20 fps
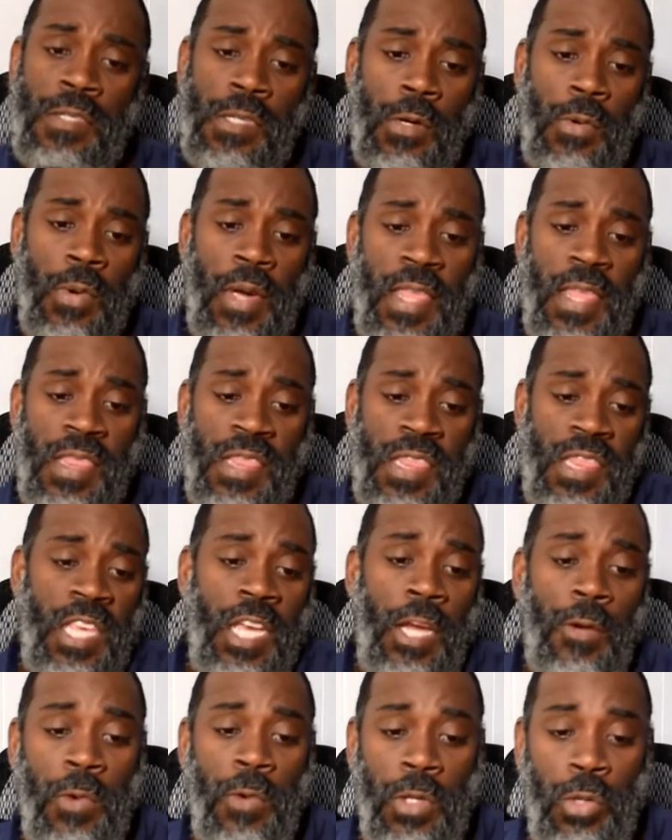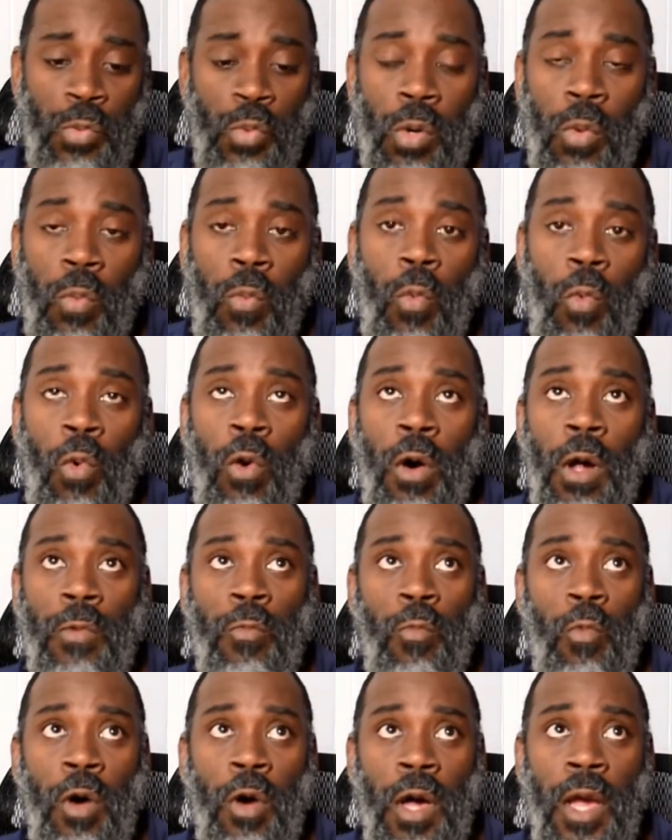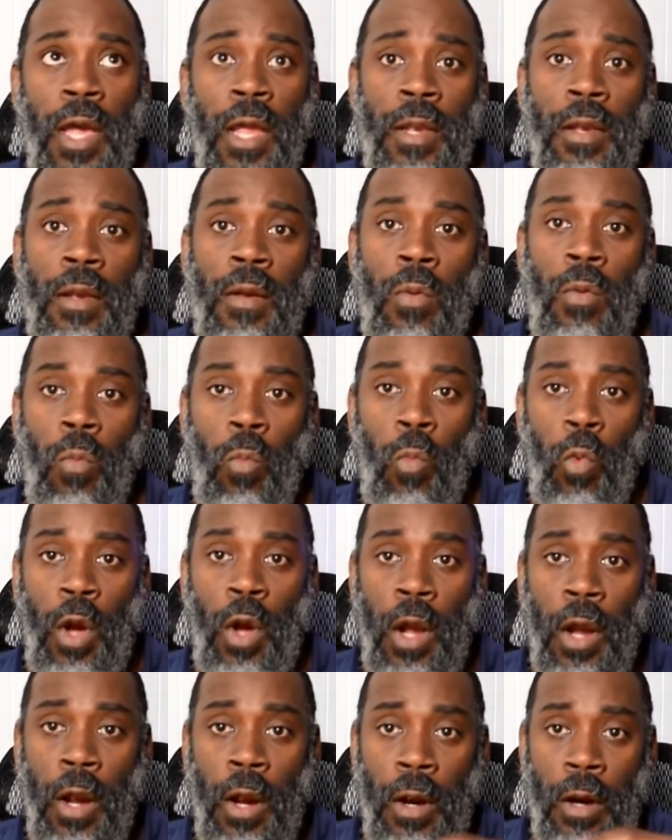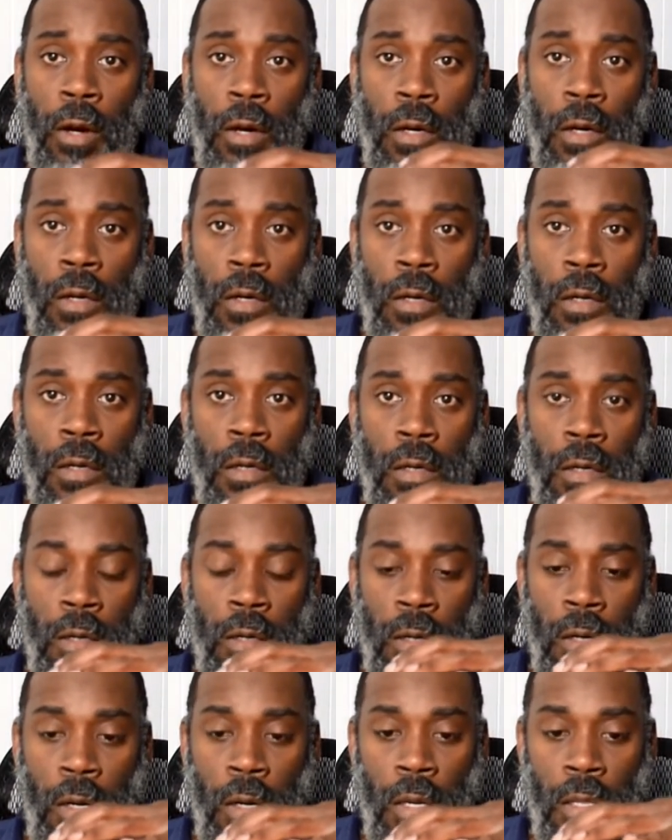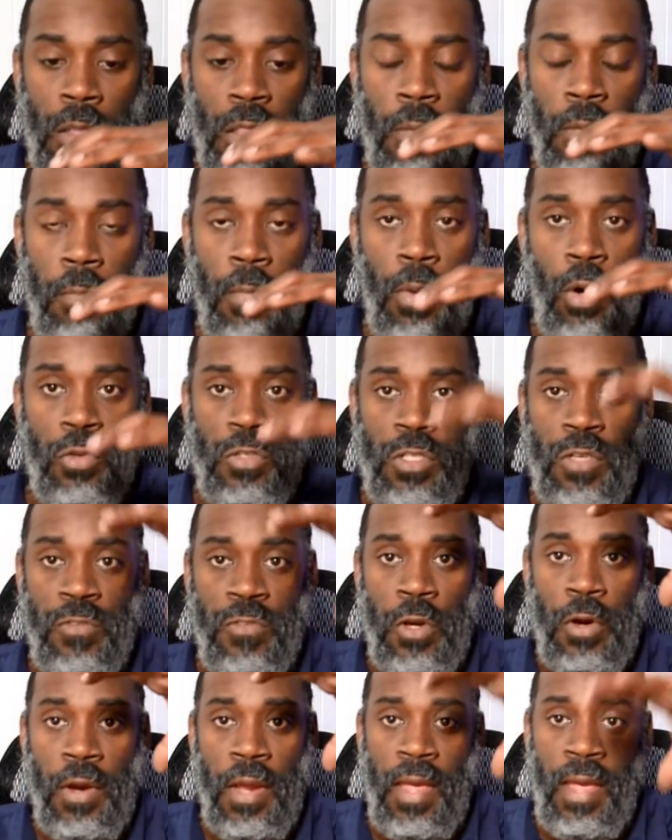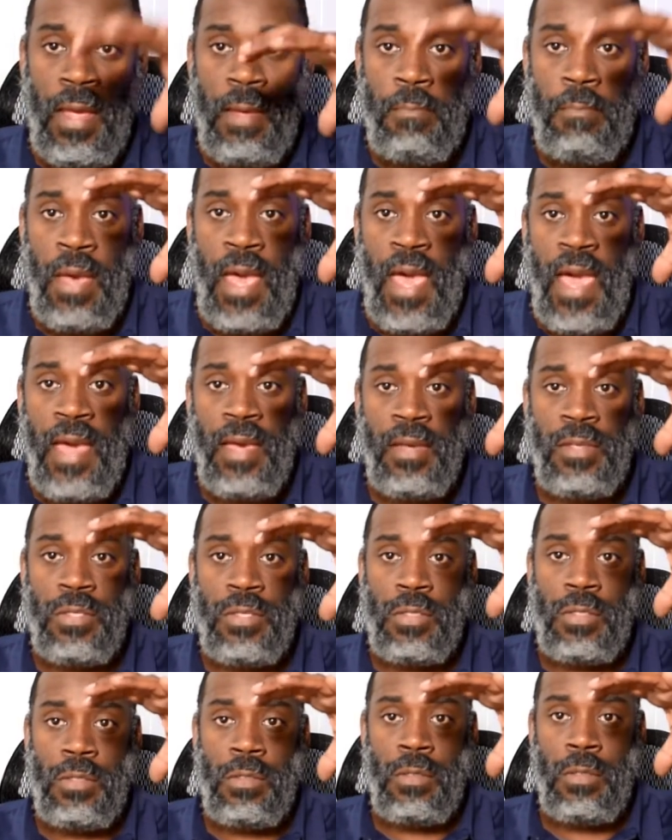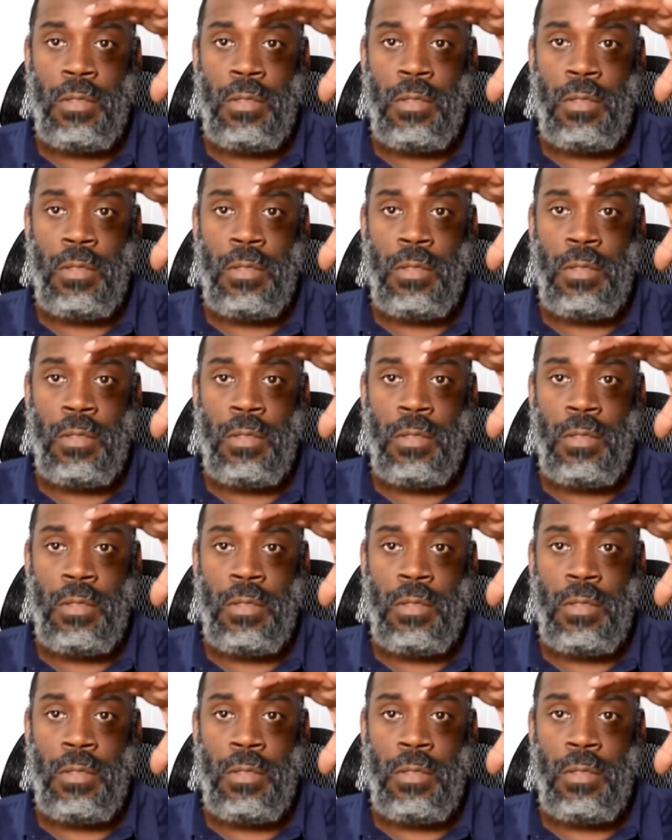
in theory, you would want one where the most of your impacts,